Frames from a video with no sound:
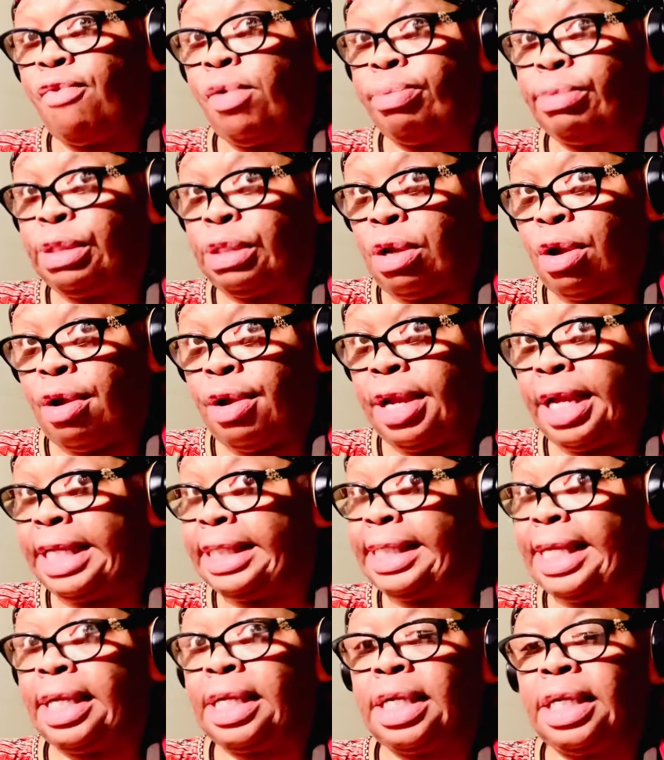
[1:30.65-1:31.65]
I'm sorry because
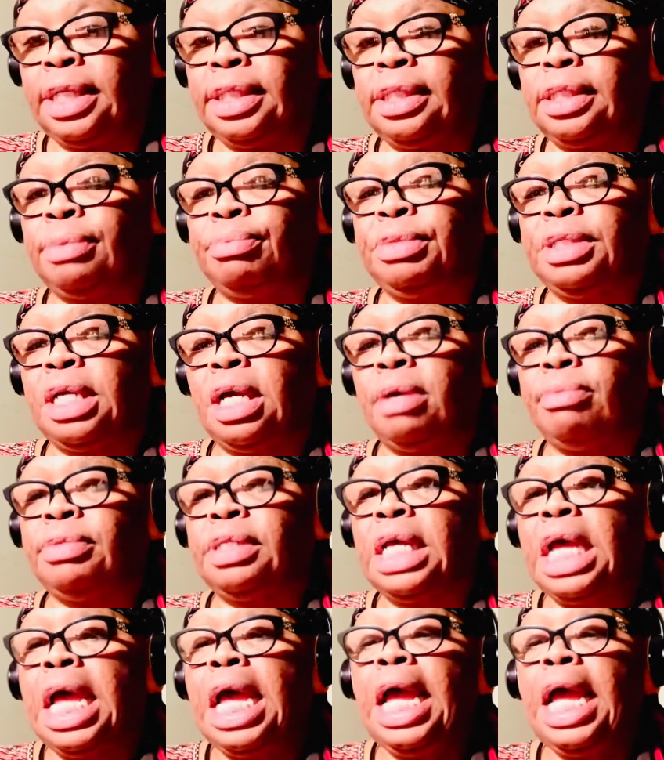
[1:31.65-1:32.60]
I cuss sometimes.